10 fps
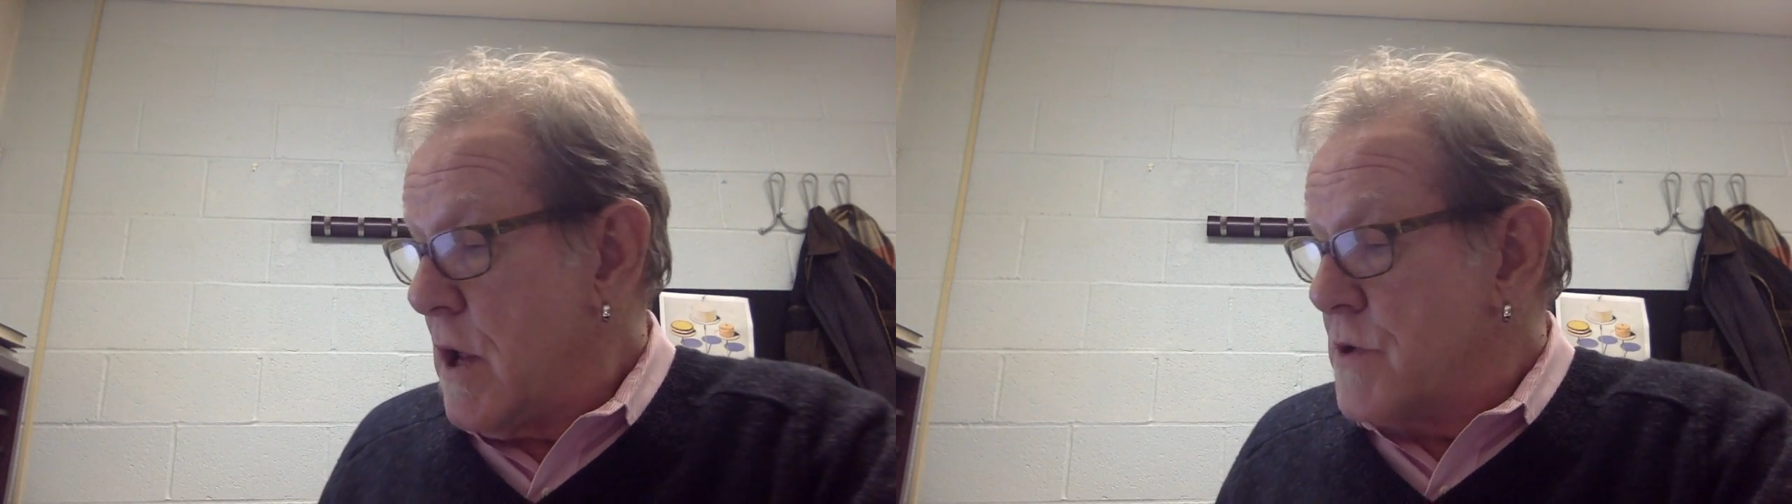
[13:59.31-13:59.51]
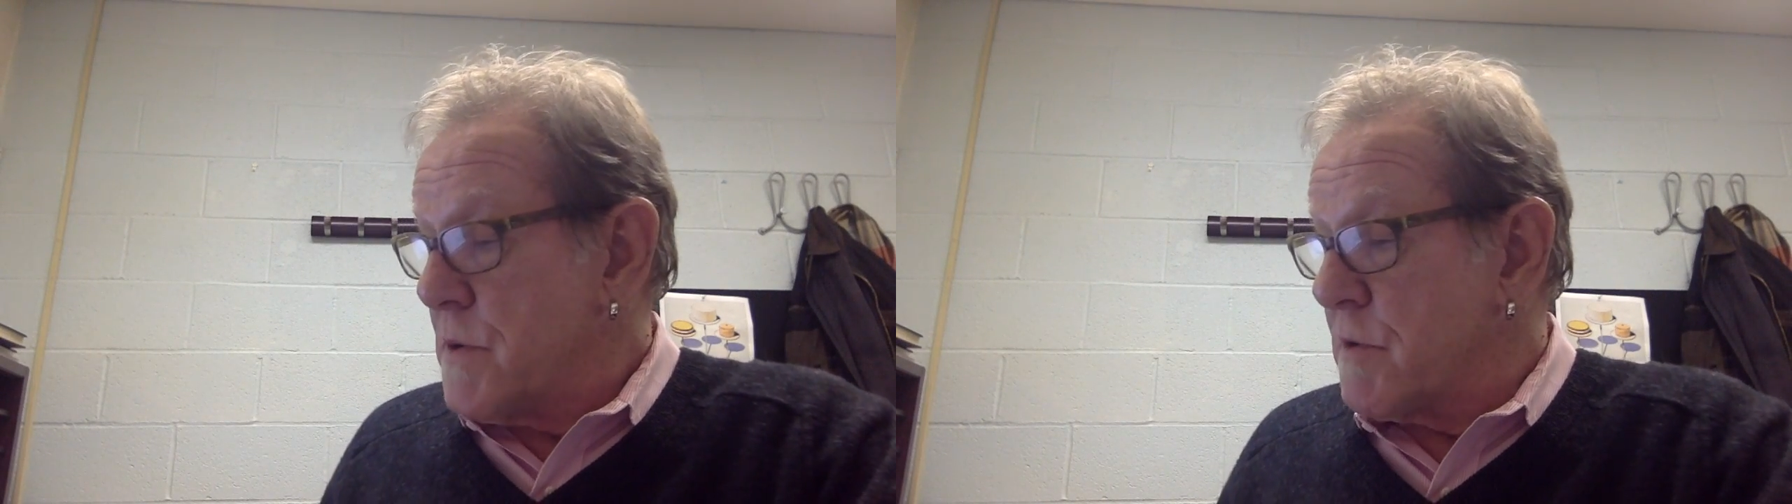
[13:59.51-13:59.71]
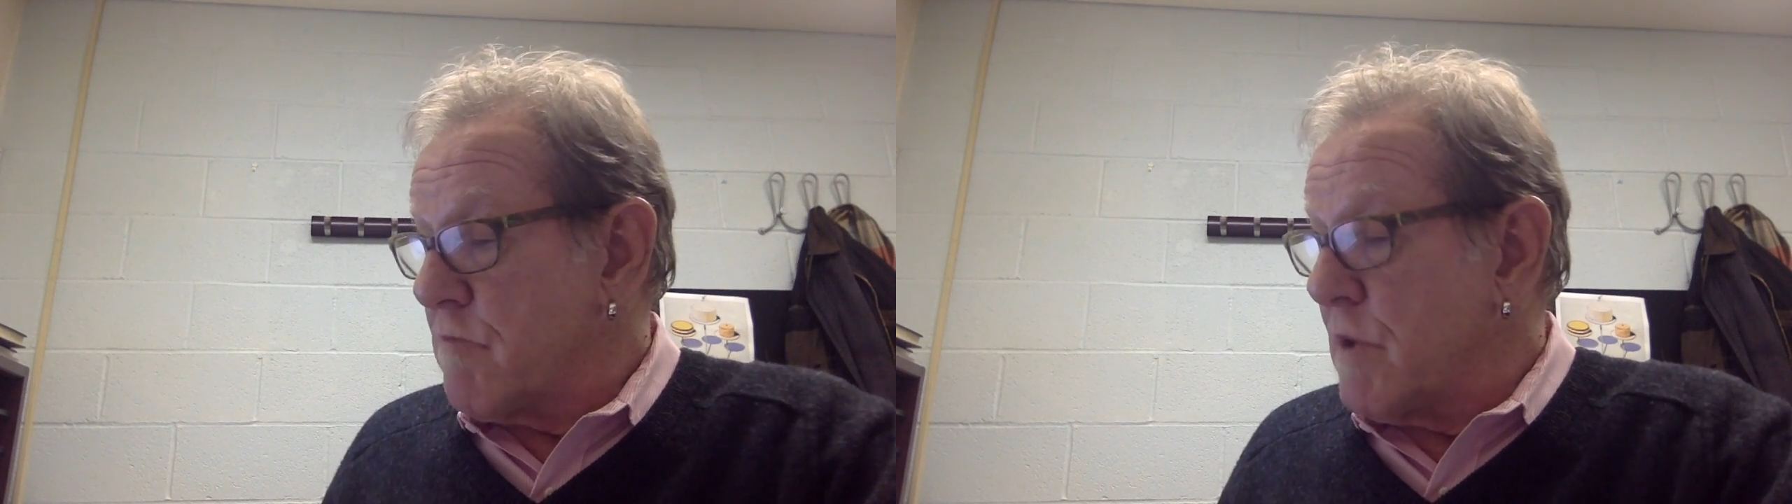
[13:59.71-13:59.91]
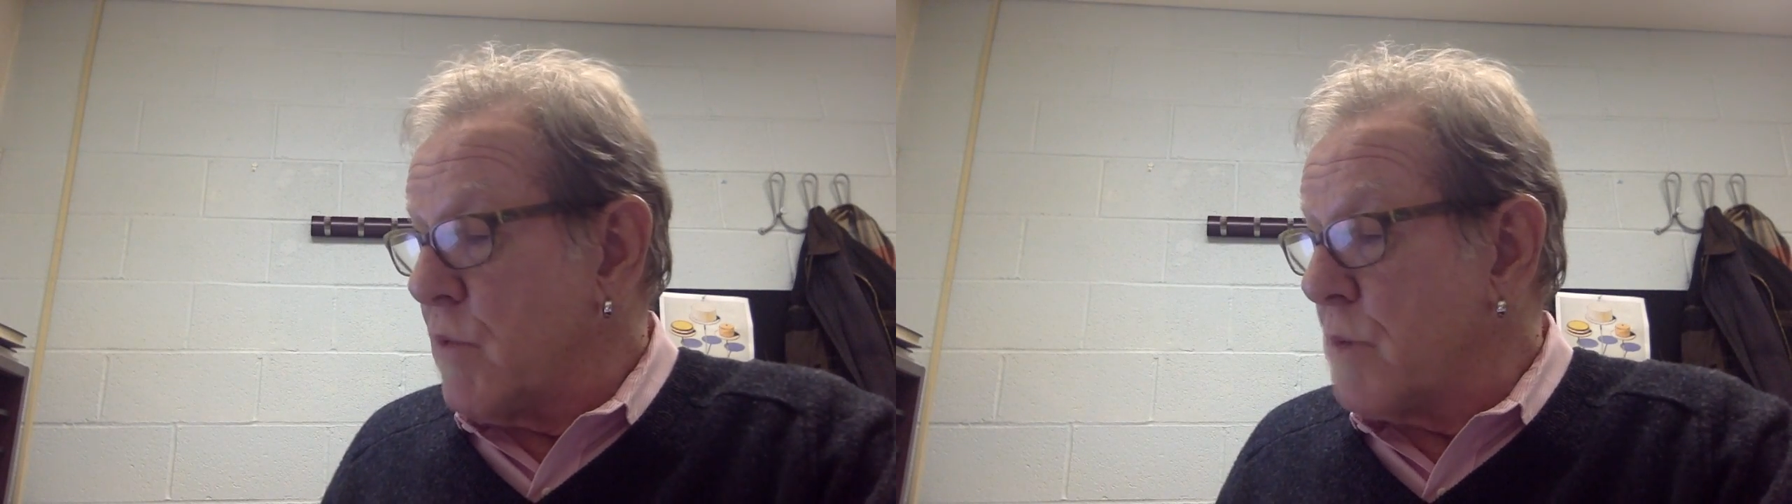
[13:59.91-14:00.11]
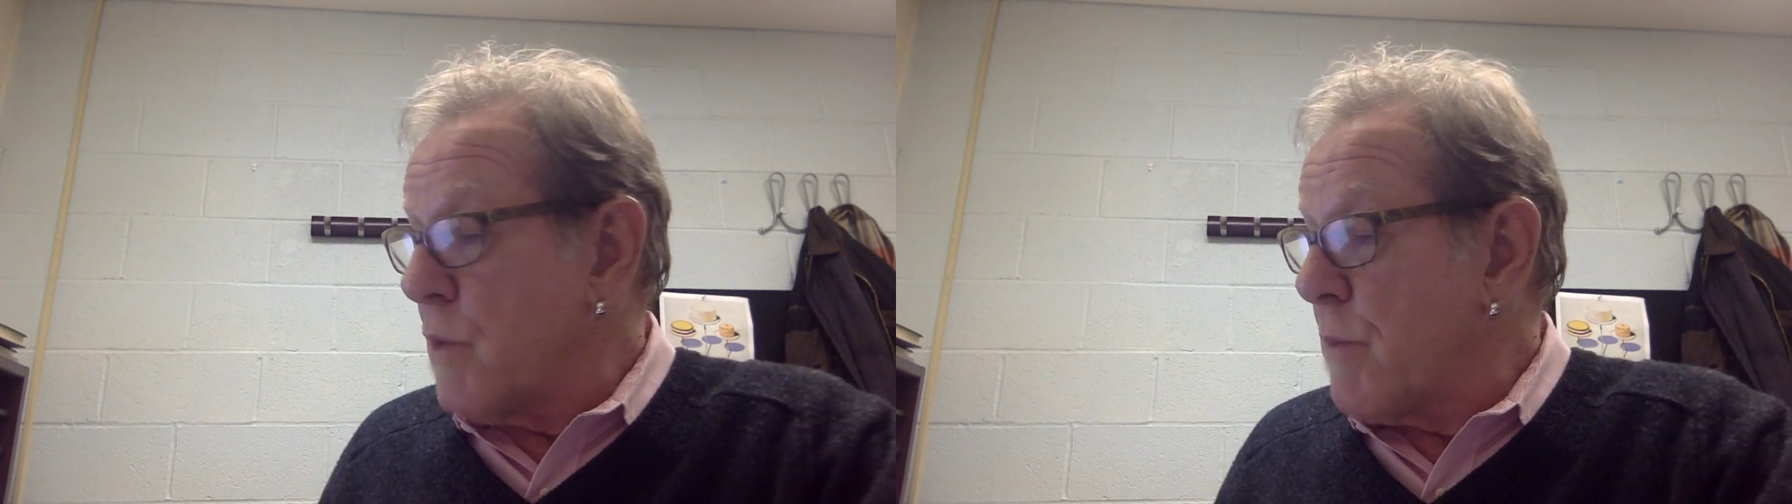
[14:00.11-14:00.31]
So I'm going to read
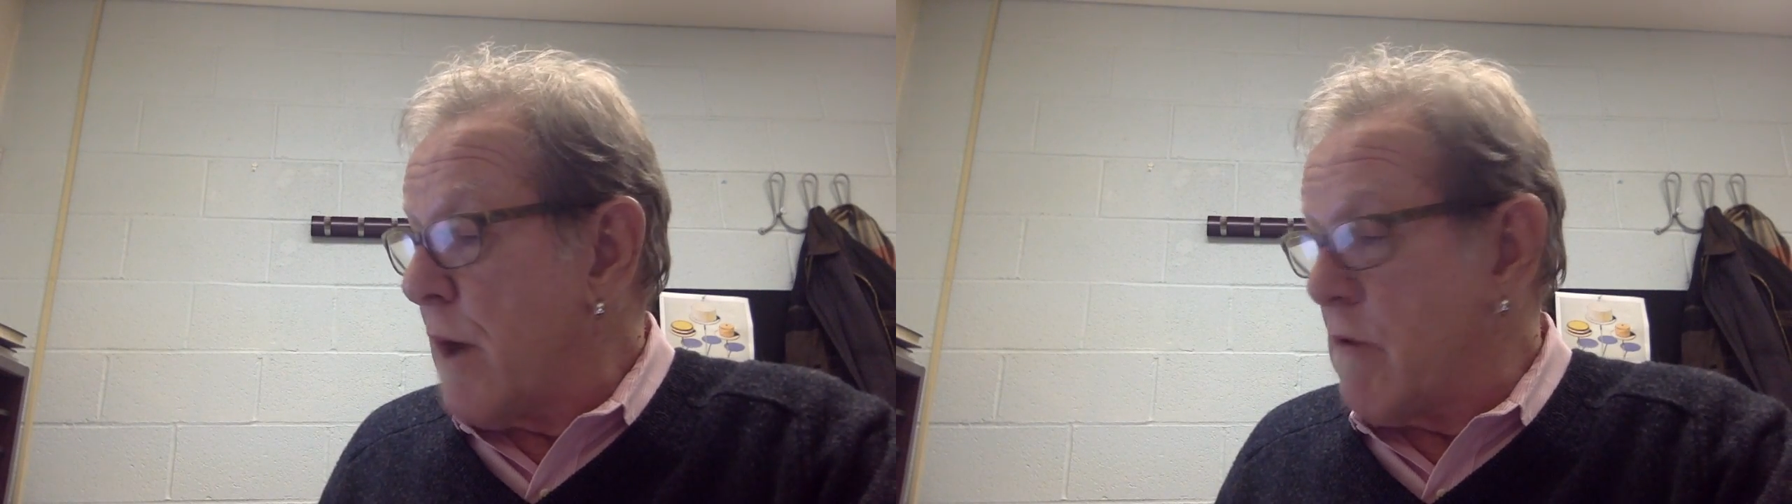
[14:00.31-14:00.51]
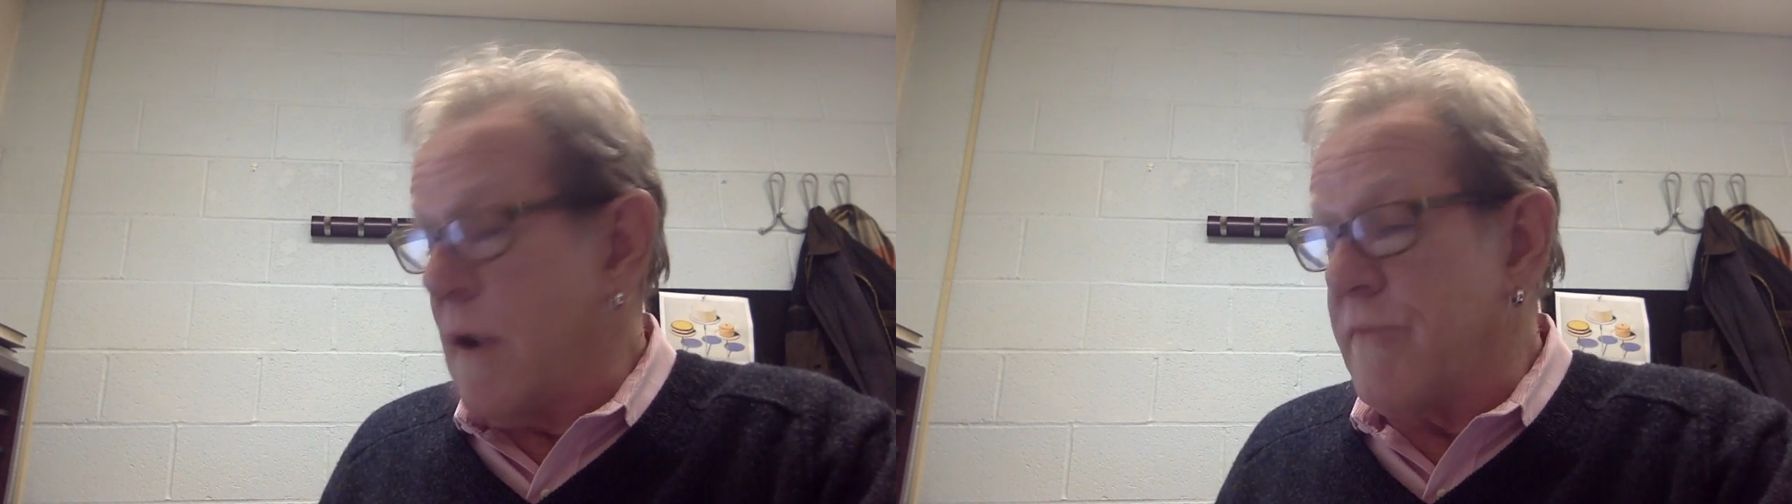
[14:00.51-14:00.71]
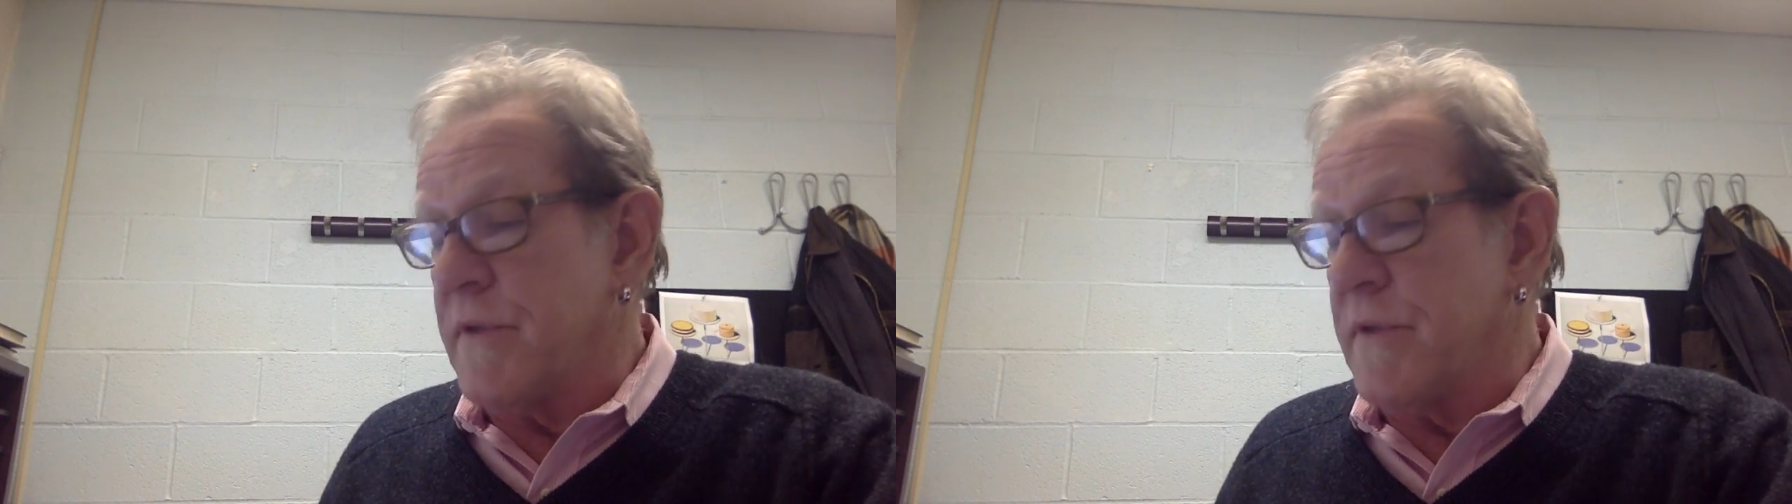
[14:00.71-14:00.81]
one more paragraph.